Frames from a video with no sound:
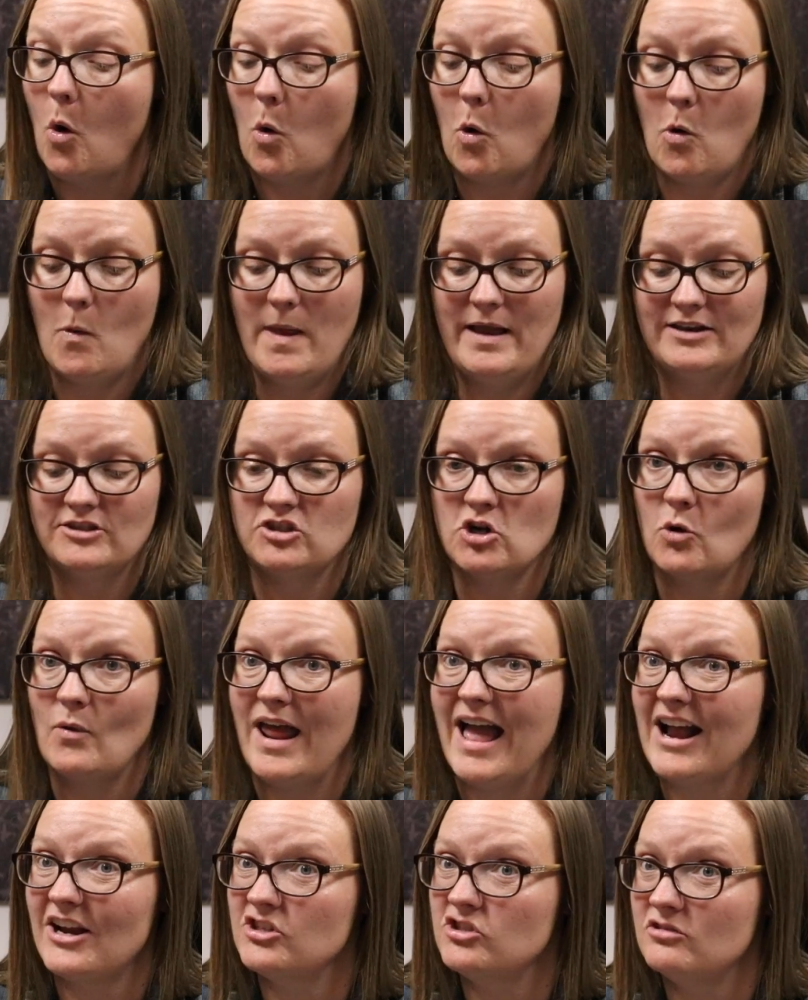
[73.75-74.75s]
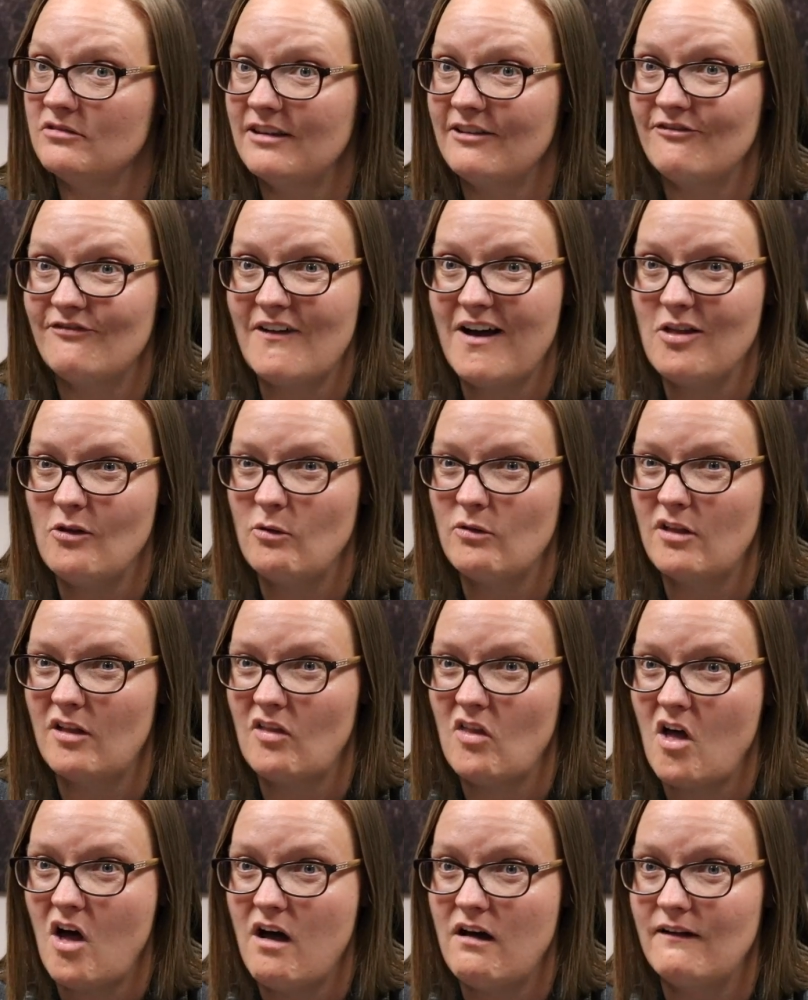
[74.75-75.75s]
or they don't actually follow the
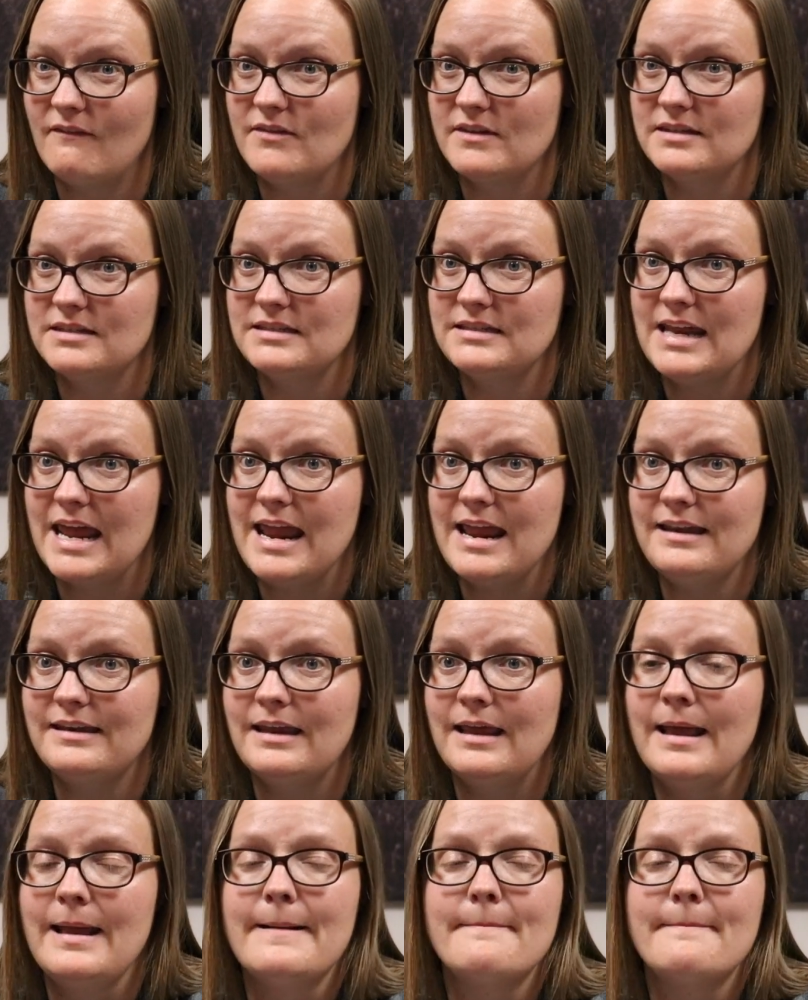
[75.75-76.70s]
law of the state.